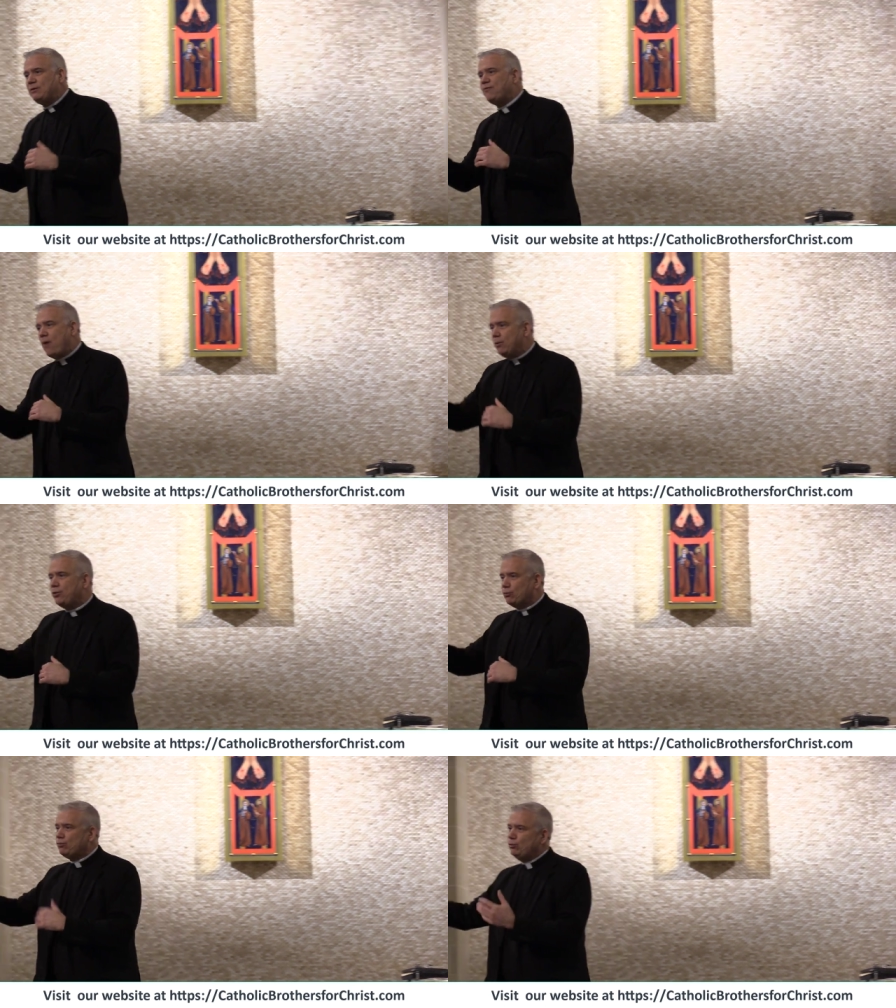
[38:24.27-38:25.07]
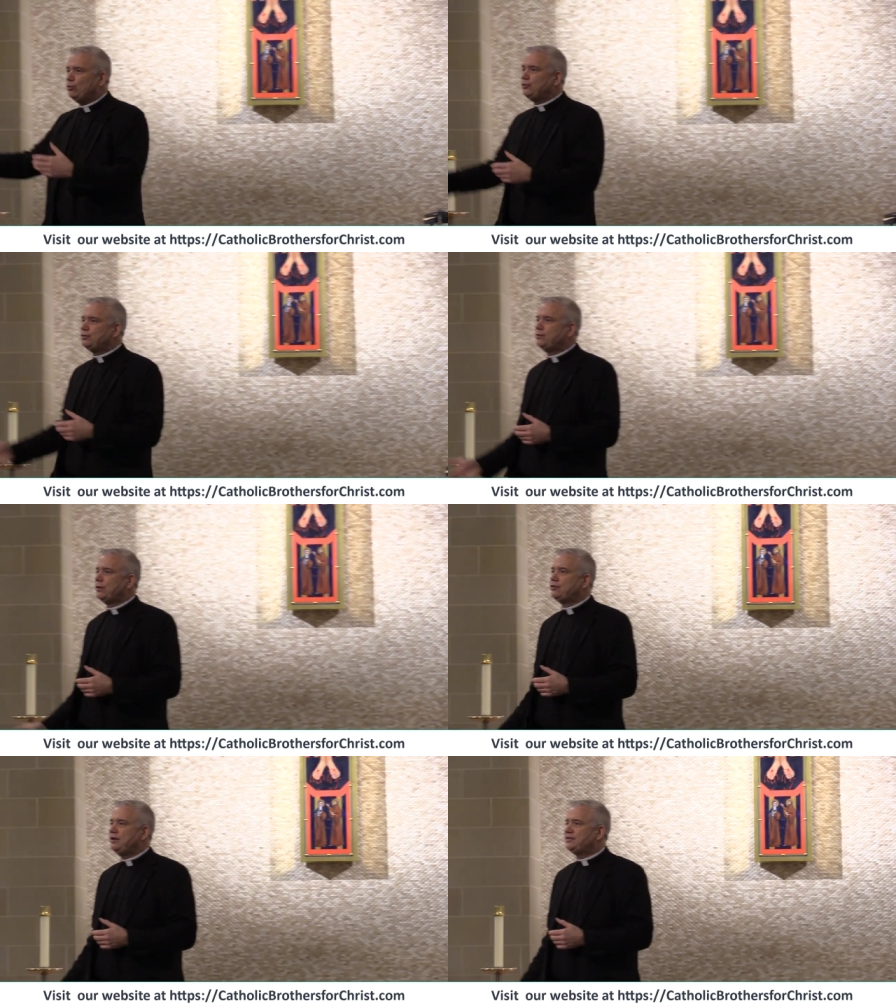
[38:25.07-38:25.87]
we follow the rules of
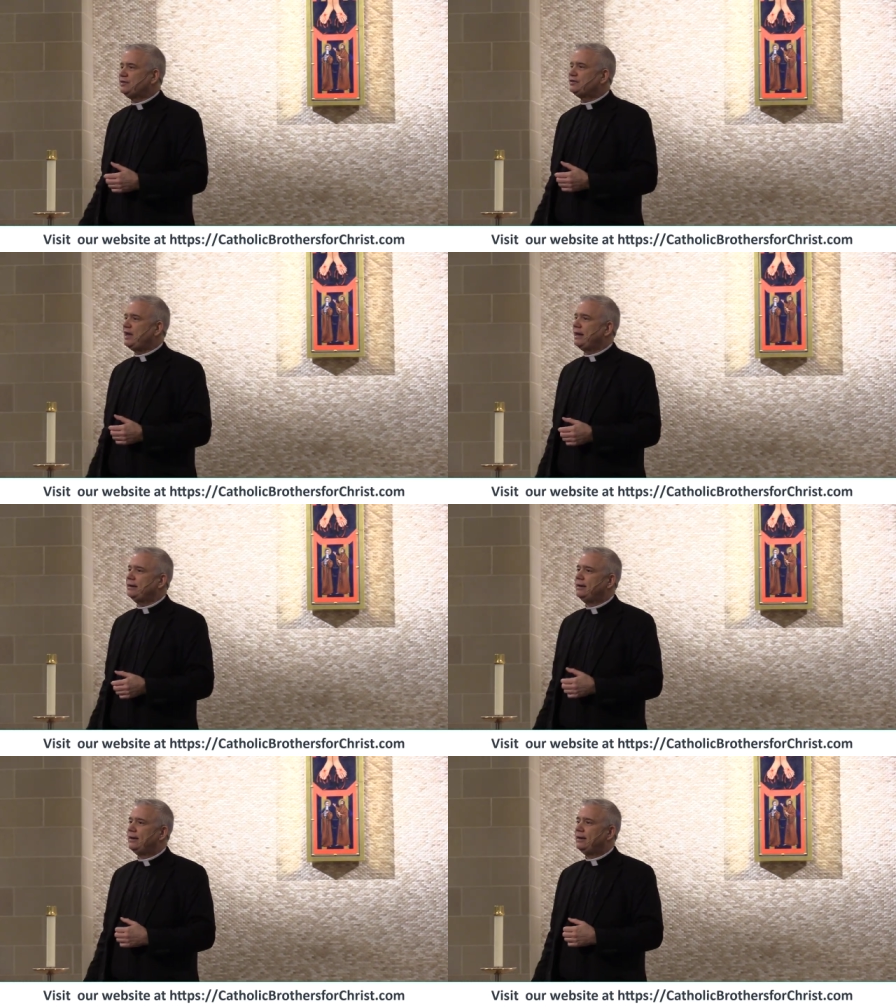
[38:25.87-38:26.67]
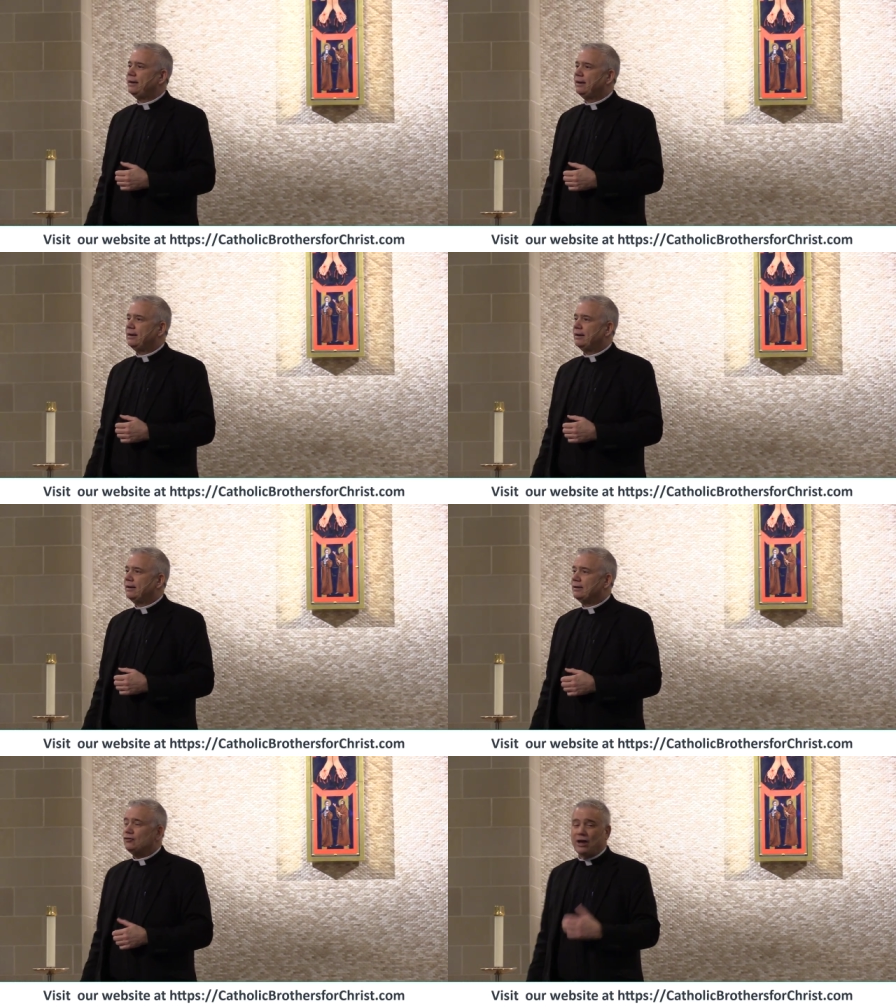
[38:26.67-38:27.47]
what Jesus said.
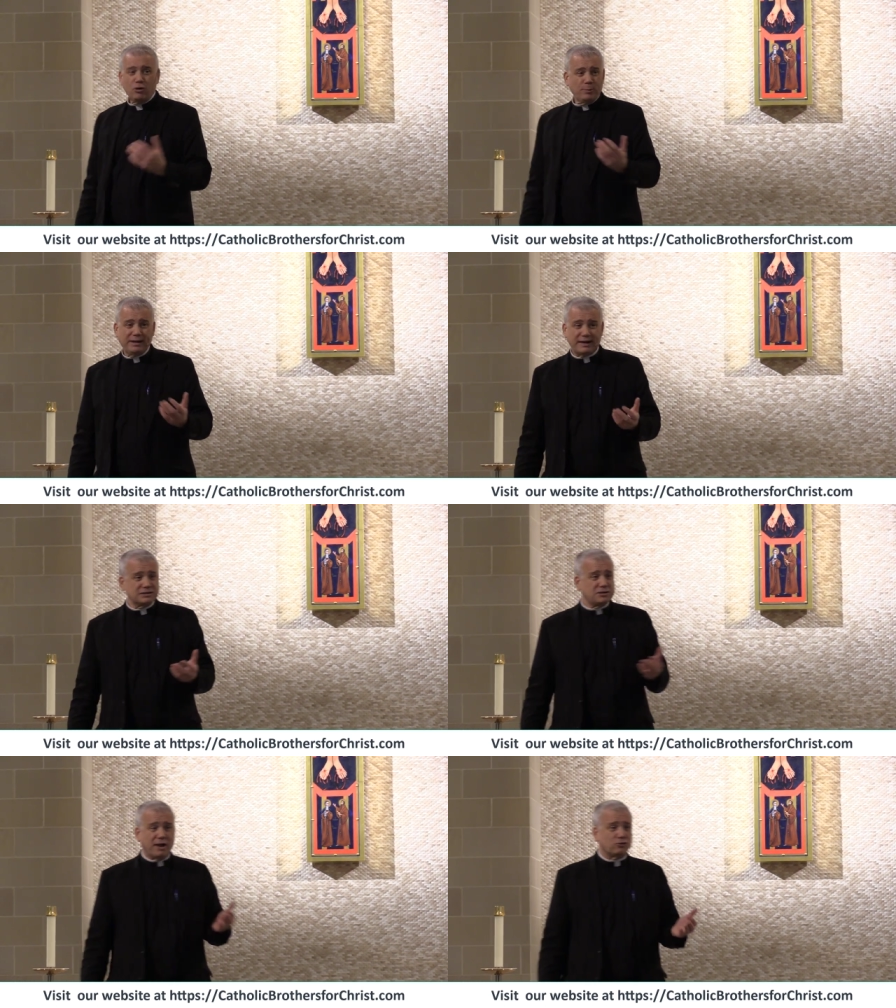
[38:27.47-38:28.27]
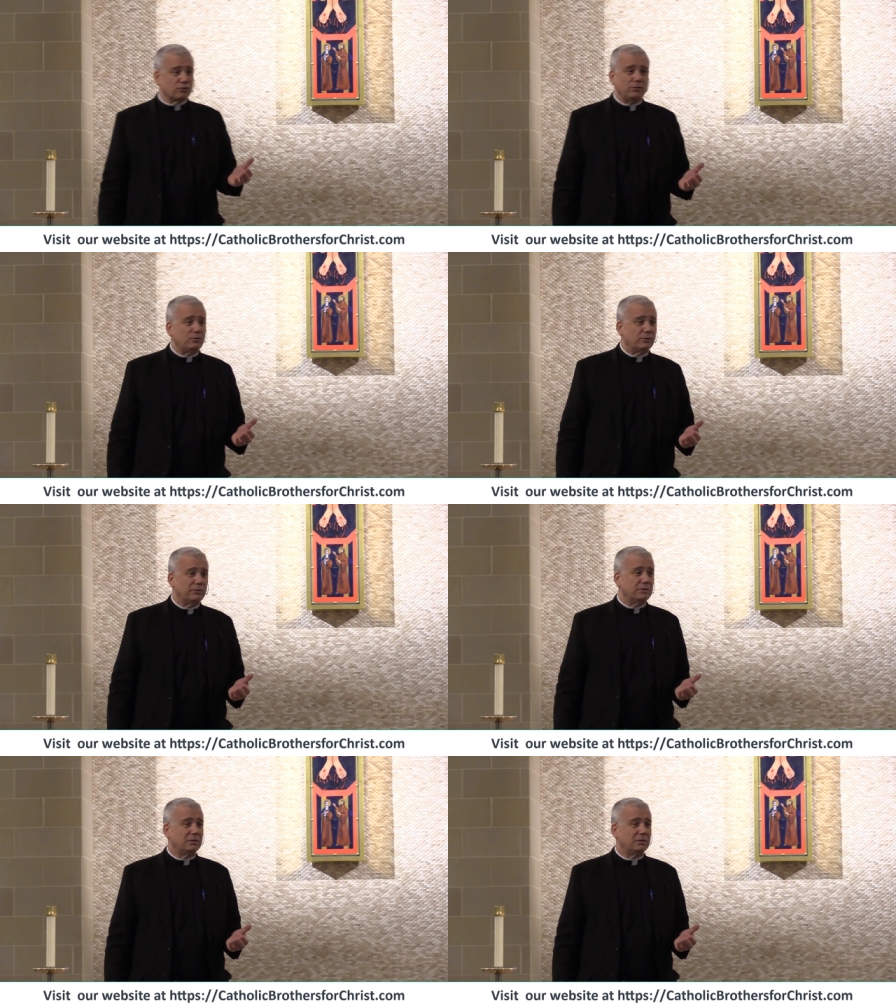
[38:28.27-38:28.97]
Gentlemen, that's not true.